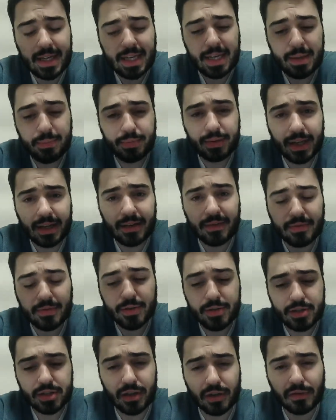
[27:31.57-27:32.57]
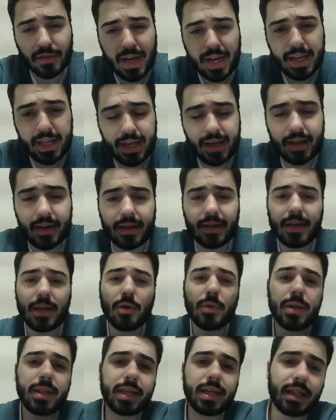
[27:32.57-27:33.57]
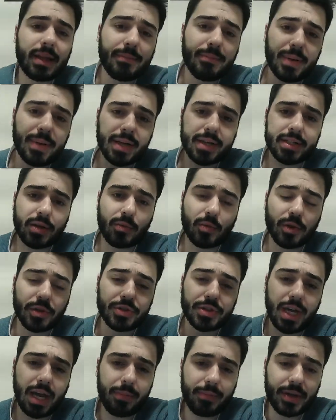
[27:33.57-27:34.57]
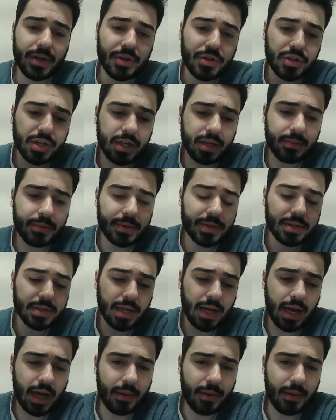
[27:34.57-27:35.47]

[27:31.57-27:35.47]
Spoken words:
He played for Slovenia, in the Olympics and World Championships.